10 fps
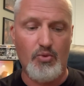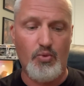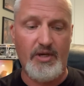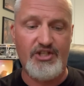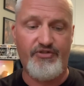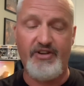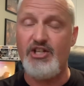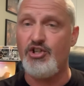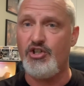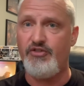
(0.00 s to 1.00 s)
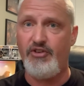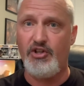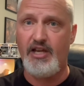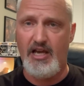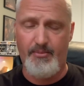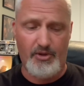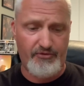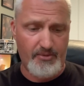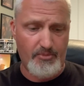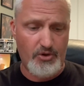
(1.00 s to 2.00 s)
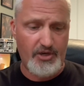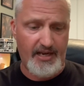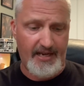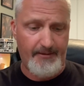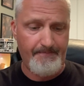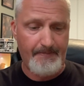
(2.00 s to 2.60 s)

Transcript: which features Phil Campbell from Motorhead